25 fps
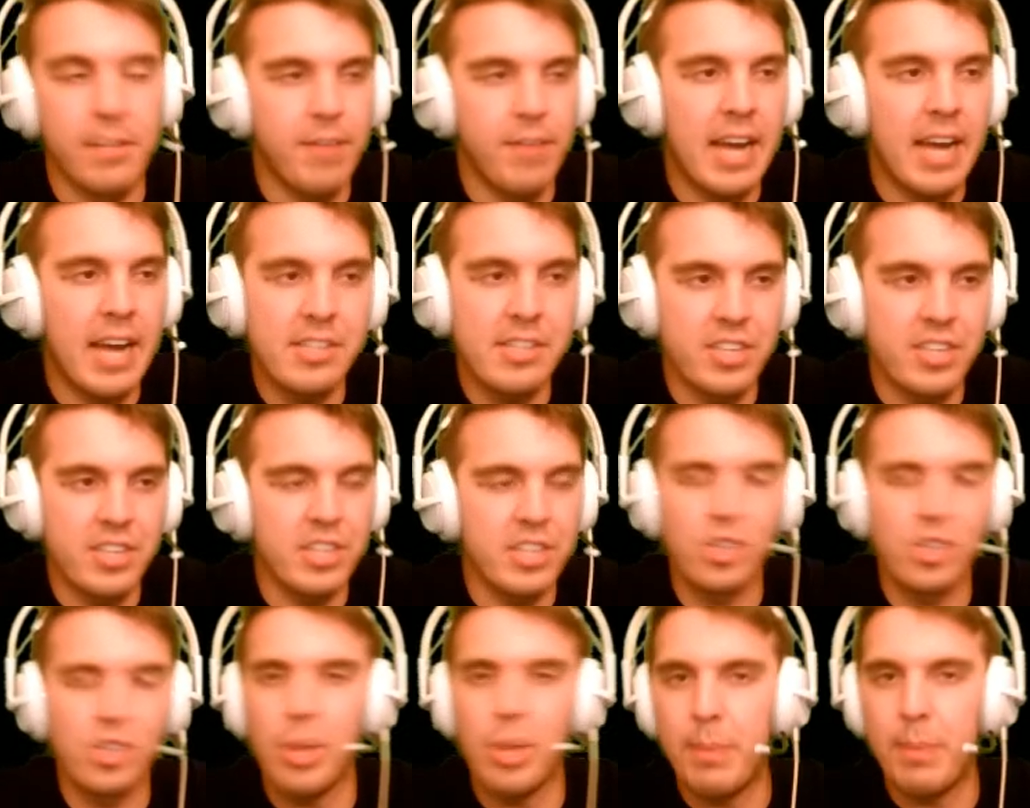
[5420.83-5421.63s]
Vi's going
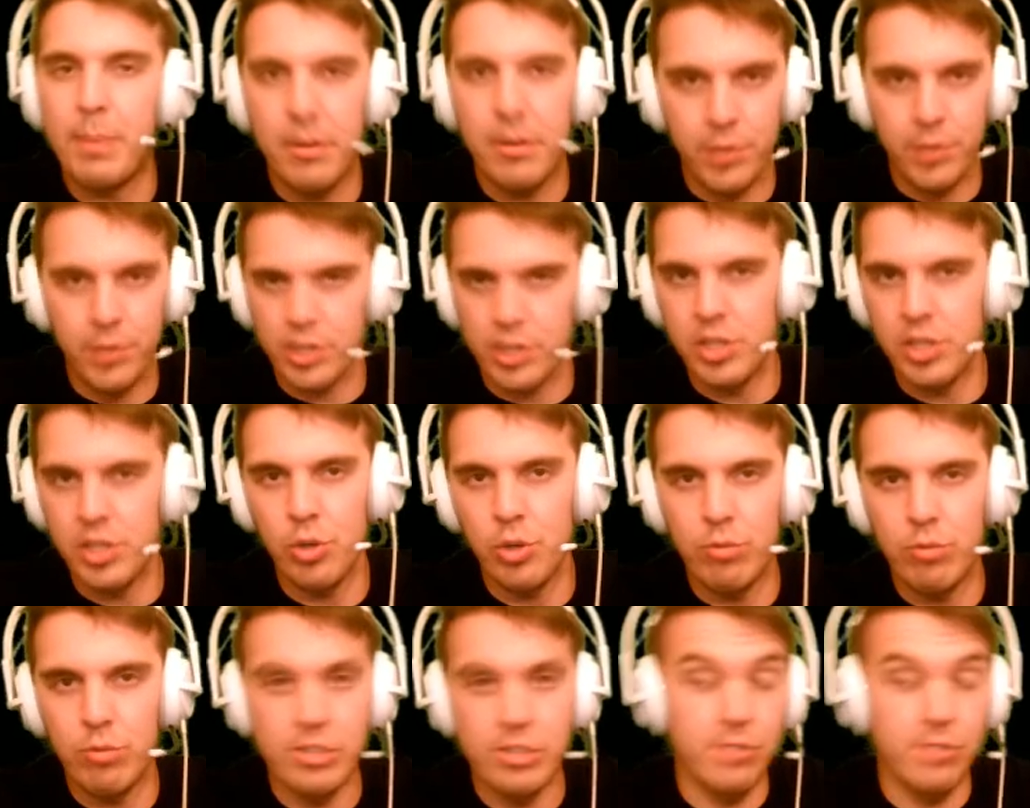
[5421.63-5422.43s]
to jump in for
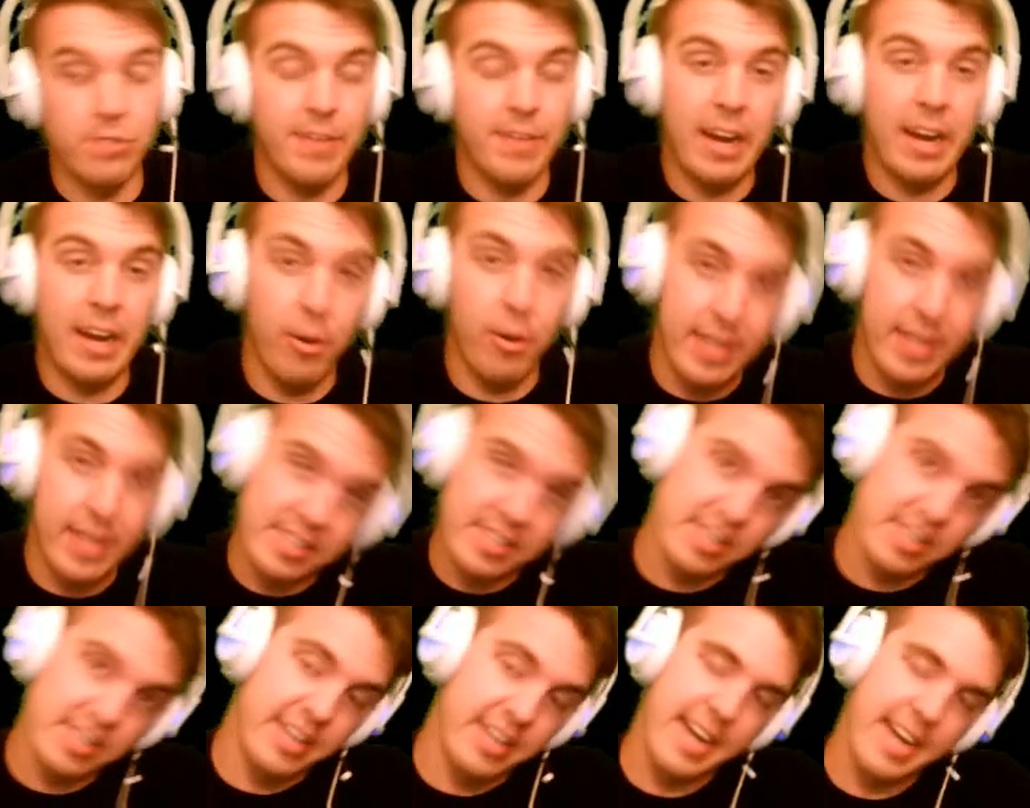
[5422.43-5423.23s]
Q, which is very
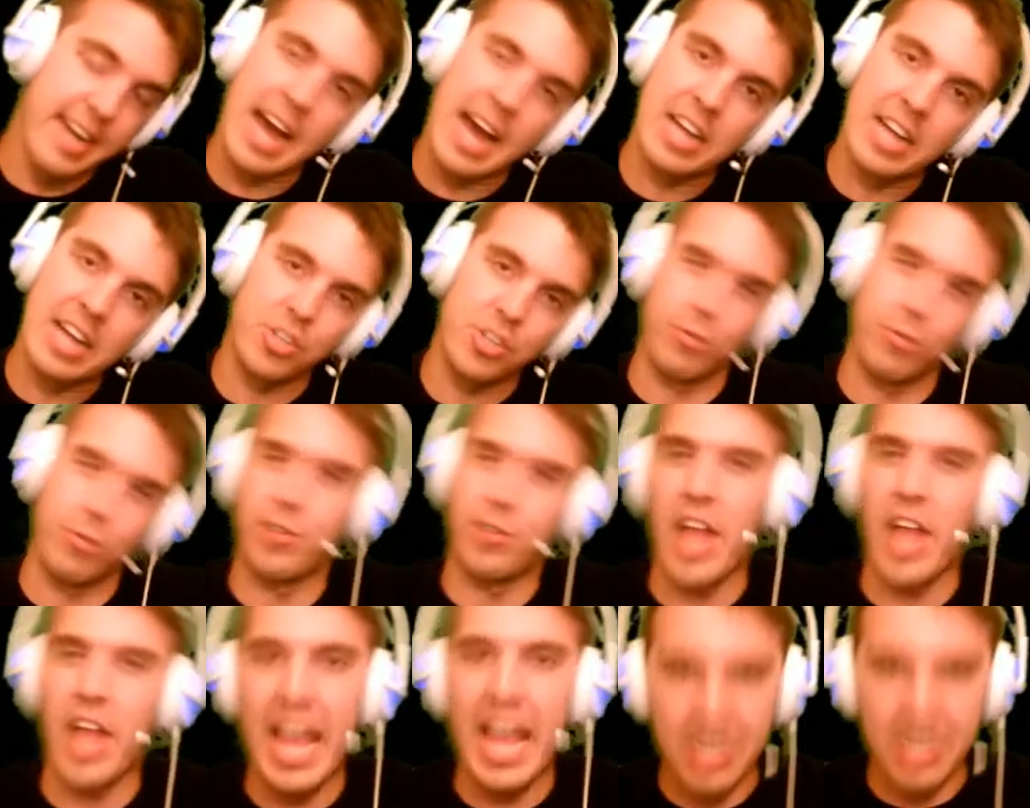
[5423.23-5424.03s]
easy to dodge, or
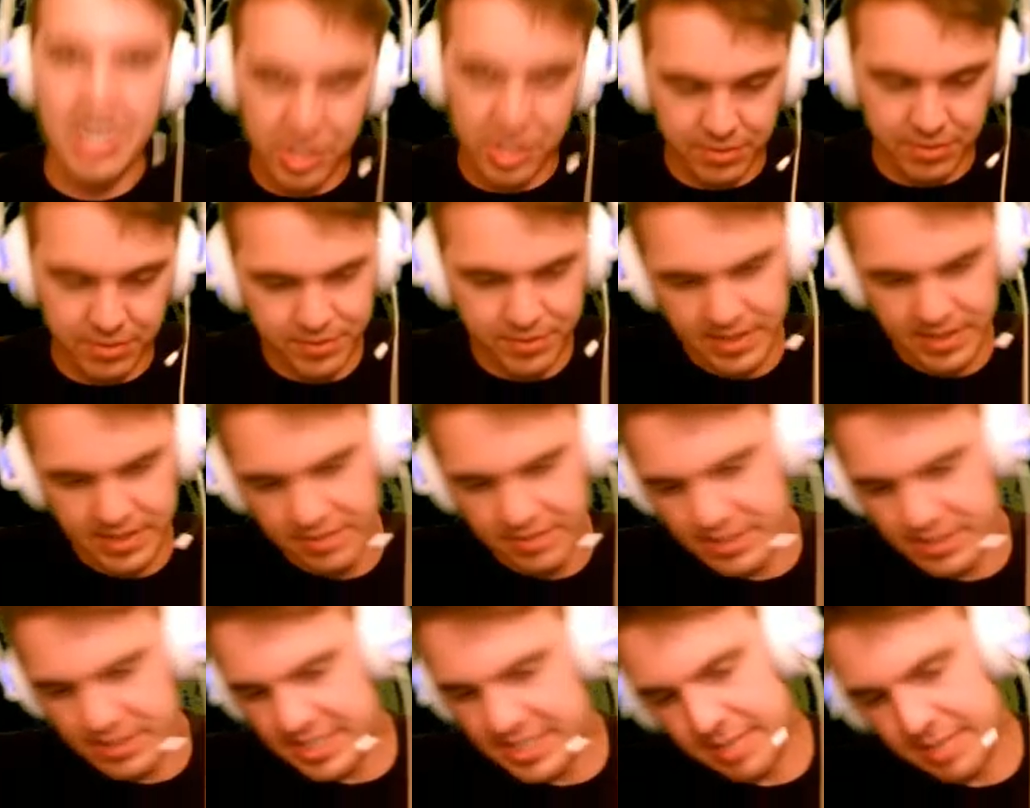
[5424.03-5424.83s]
flash if
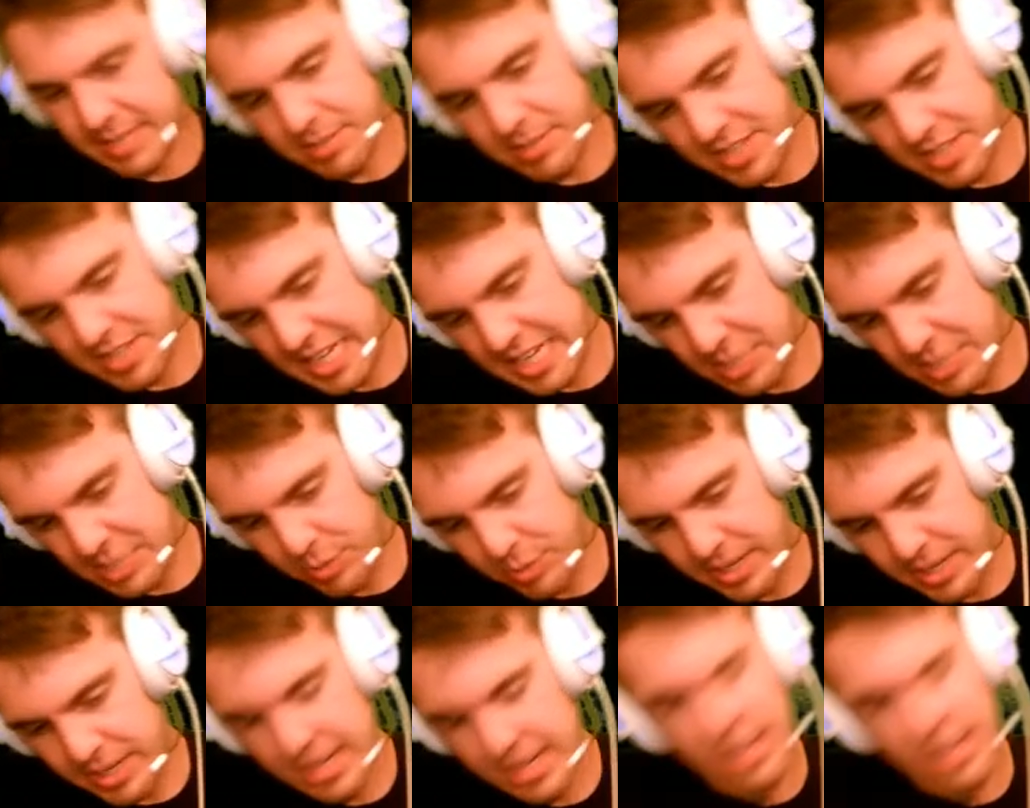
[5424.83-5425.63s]
the team is desperate.